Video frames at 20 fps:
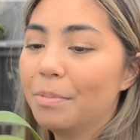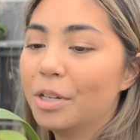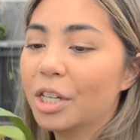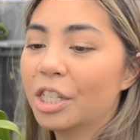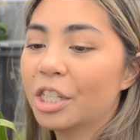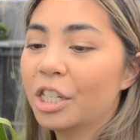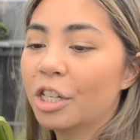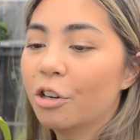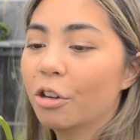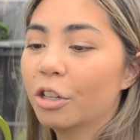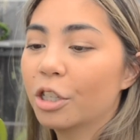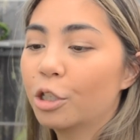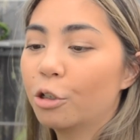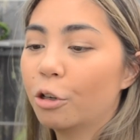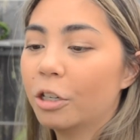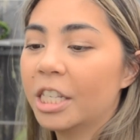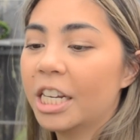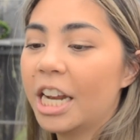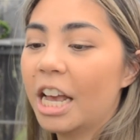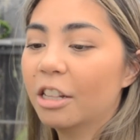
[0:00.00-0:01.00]
just to not
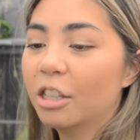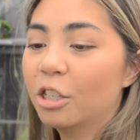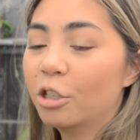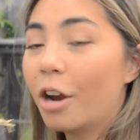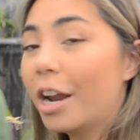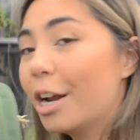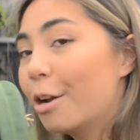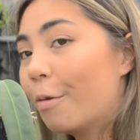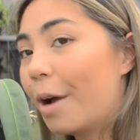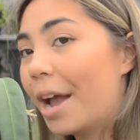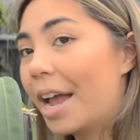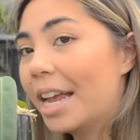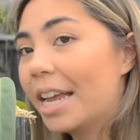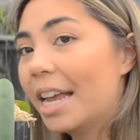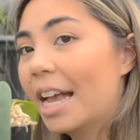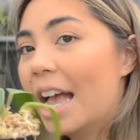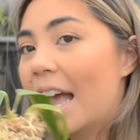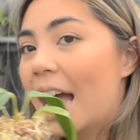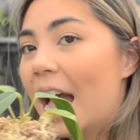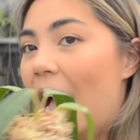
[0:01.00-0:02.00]
stress it out straight away
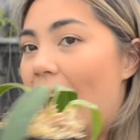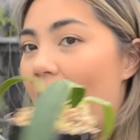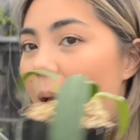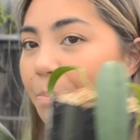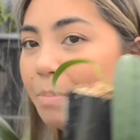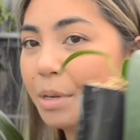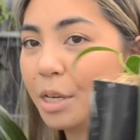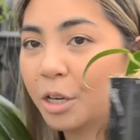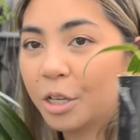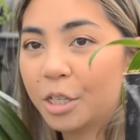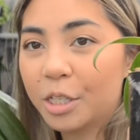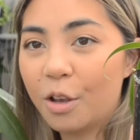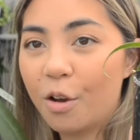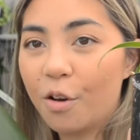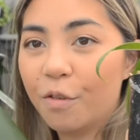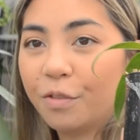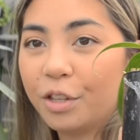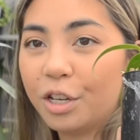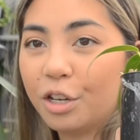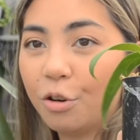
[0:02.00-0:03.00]
because
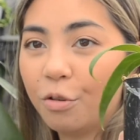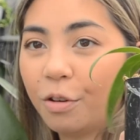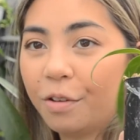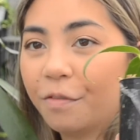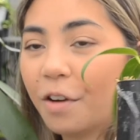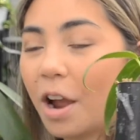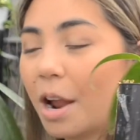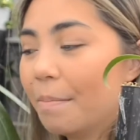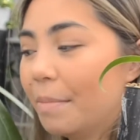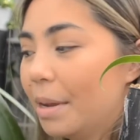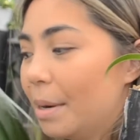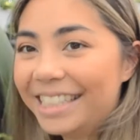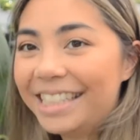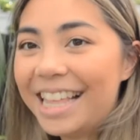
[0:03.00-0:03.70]
of the new environment.